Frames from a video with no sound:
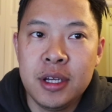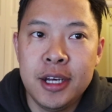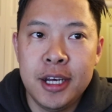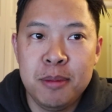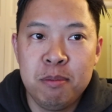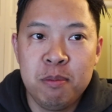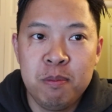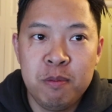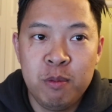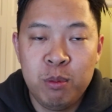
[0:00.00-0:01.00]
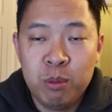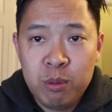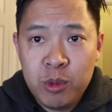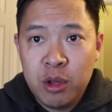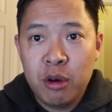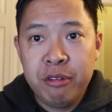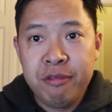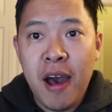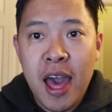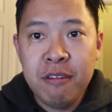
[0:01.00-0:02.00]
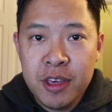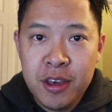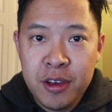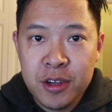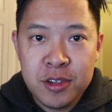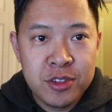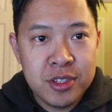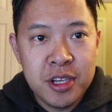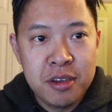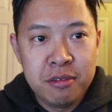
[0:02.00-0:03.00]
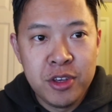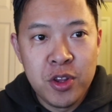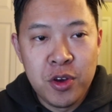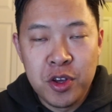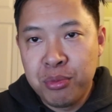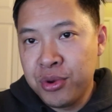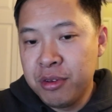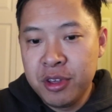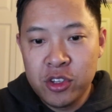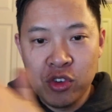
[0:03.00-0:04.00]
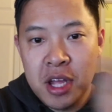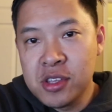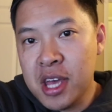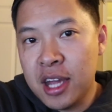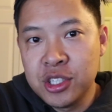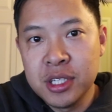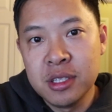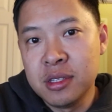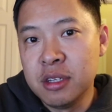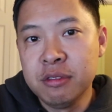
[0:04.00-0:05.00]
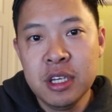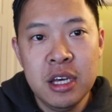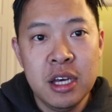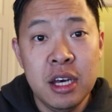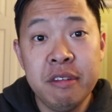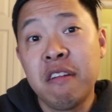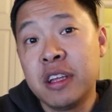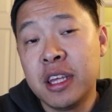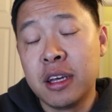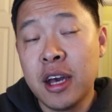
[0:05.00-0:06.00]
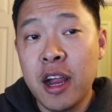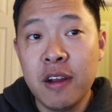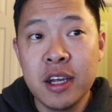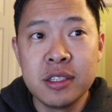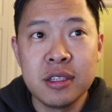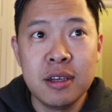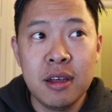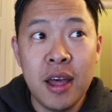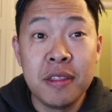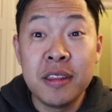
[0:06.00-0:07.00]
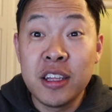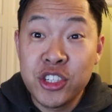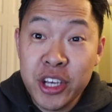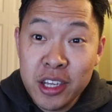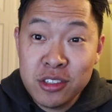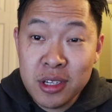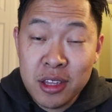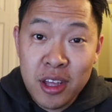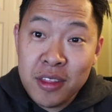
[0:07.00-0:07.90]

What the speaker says: 5 years of your previous transactions of everything. IRS, I think they changed it.